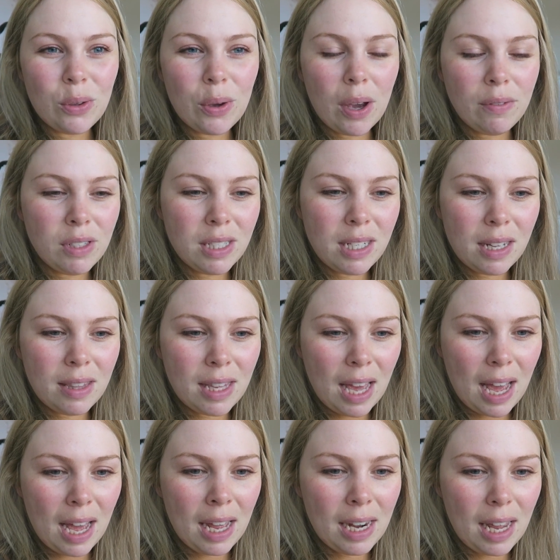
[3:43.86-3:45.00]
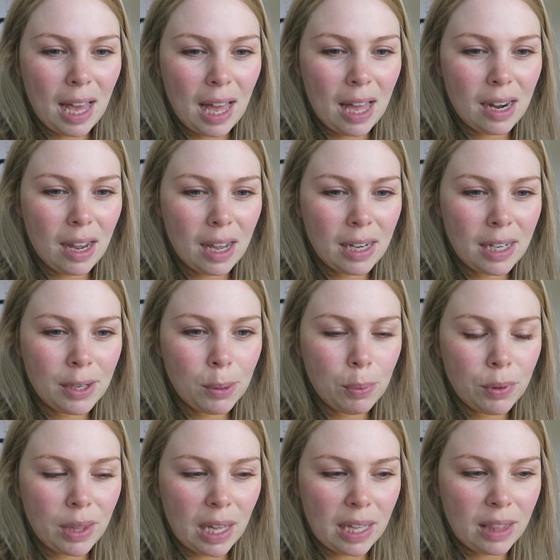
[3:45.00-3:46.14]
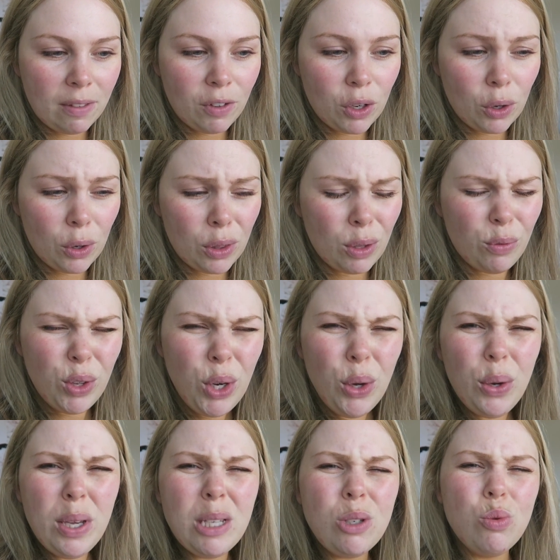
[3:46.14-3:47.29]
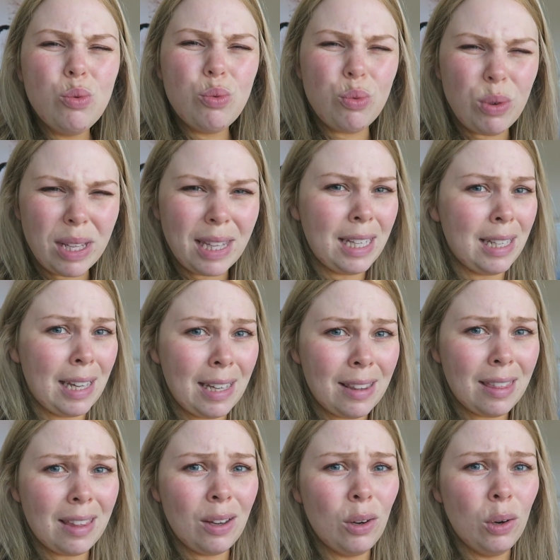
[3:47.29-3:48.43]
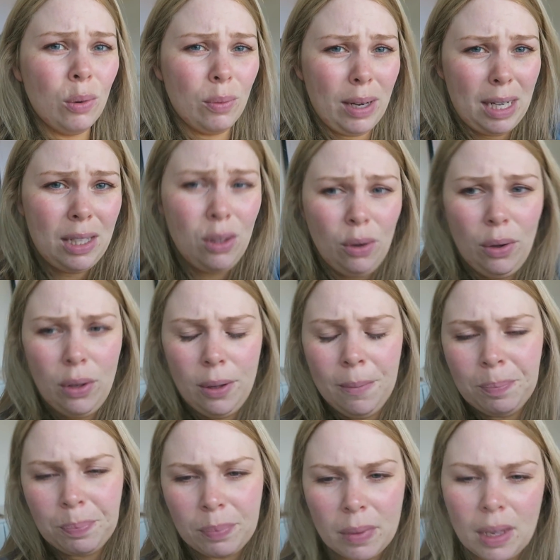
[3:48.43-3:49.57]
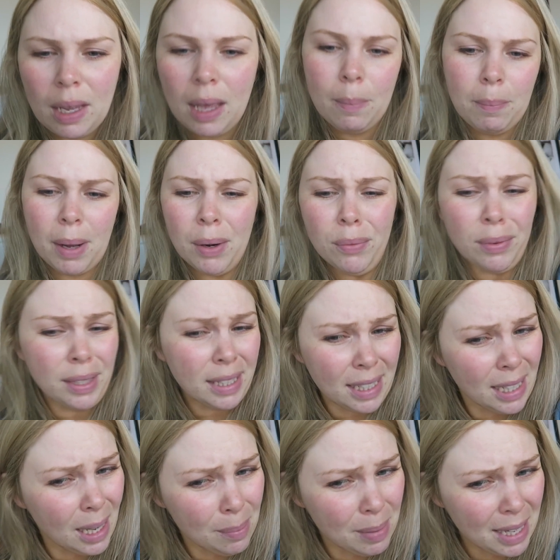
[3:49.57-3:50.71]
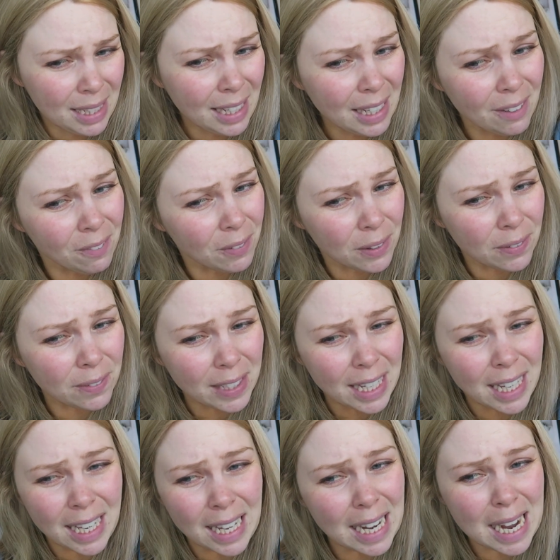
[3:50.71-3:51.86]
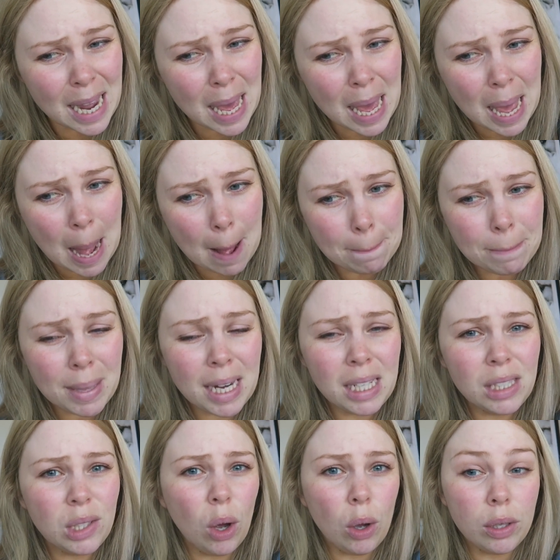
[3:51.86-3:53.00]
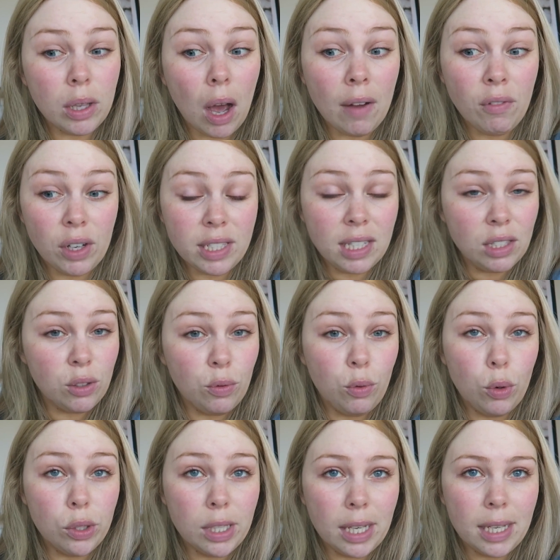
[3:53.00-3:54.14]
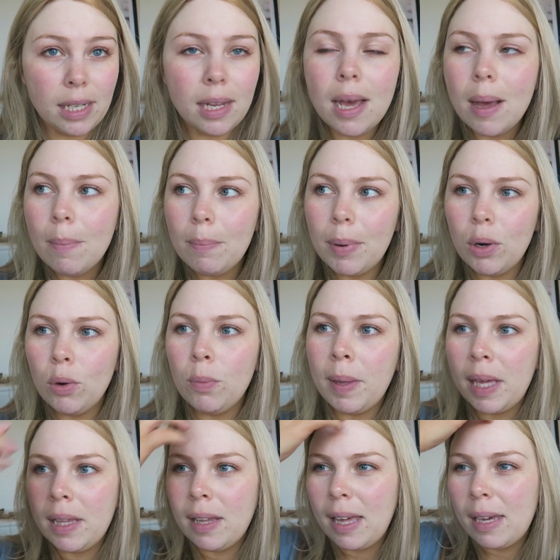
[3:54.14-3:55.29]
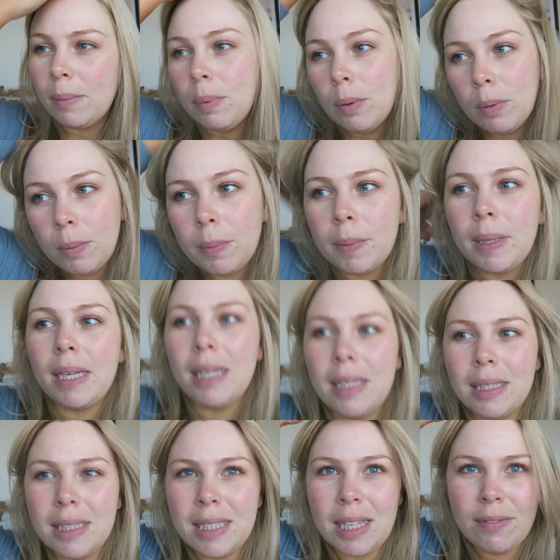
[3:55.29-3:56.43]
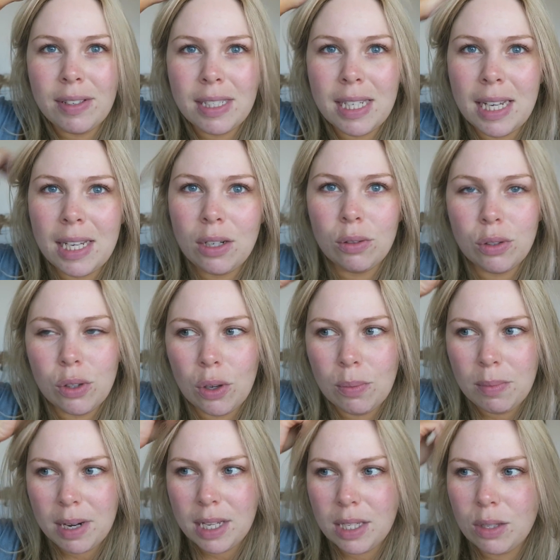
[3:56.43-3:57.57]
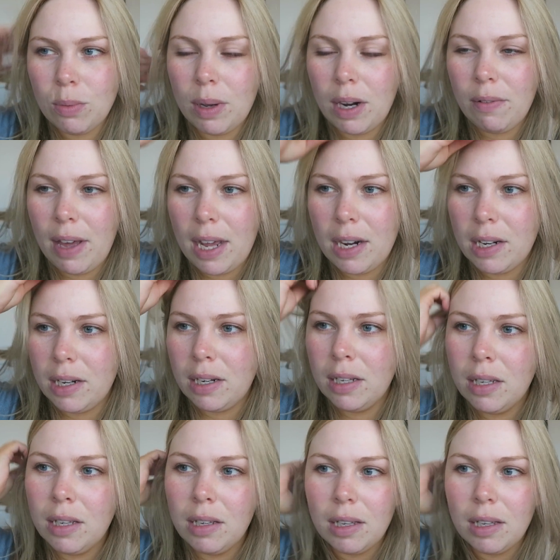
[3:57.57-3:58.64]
So I've just done that and I need to put that in the video. The video is really lengthy already though. By really, I mean like 15 minutes. Oh, I've got it down to 14, but it will be like probably 17 or so minutes when I've added